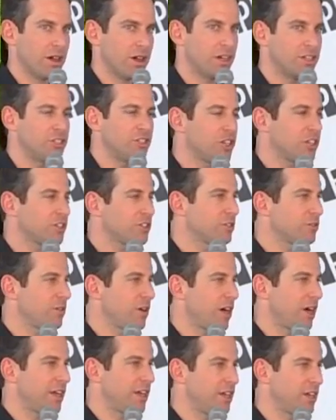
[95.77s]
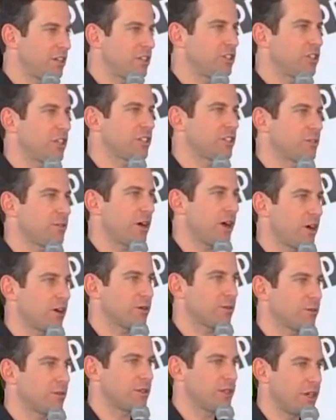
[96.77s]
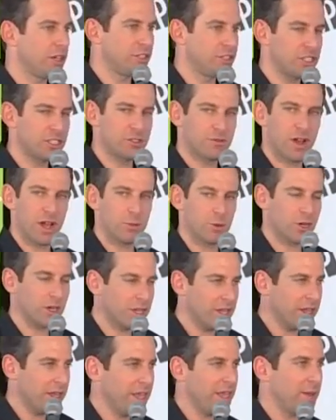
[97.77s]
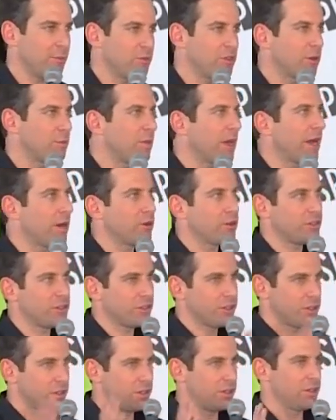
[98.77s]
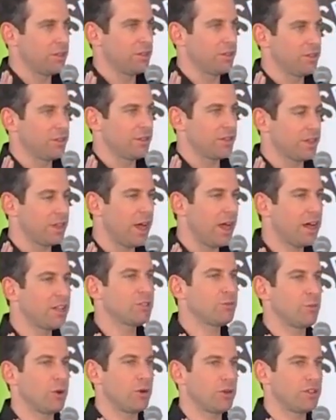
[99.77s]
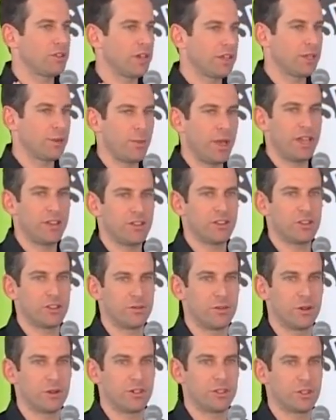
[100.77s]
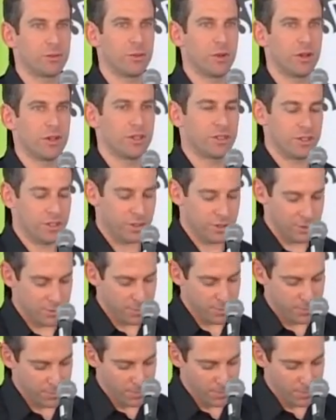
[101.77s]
unjustified and unjustifiable claims about the cosmos on the basis of those experiences.